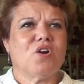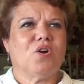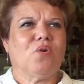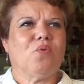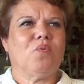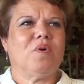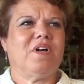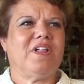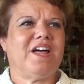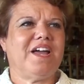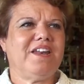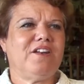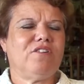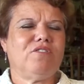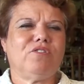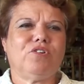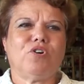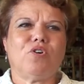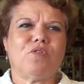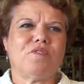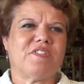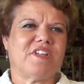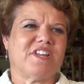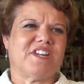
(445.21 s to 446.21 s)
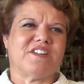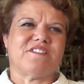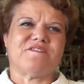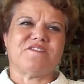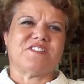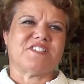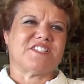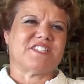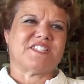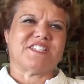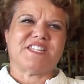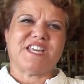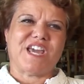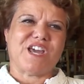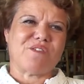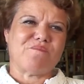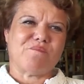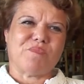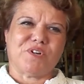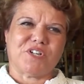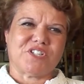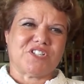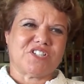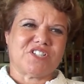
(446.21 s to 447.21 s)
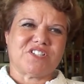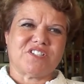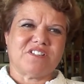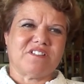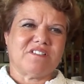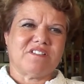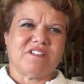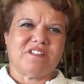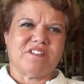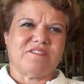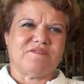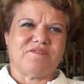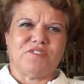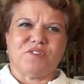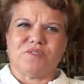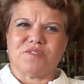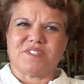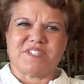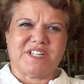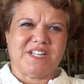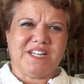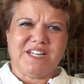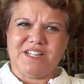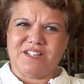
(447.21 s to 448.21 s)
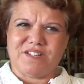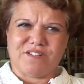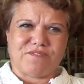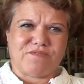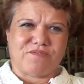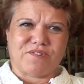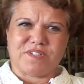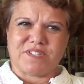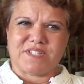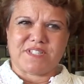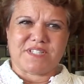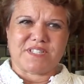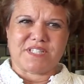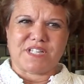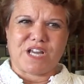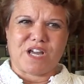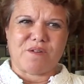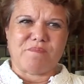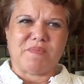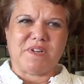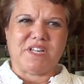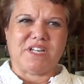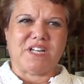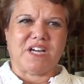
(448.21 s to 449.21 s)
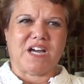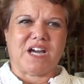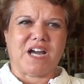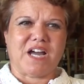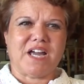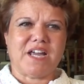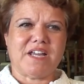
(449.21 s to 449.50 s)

Well, I don't know that if it's that much, if there's any difference. I mean,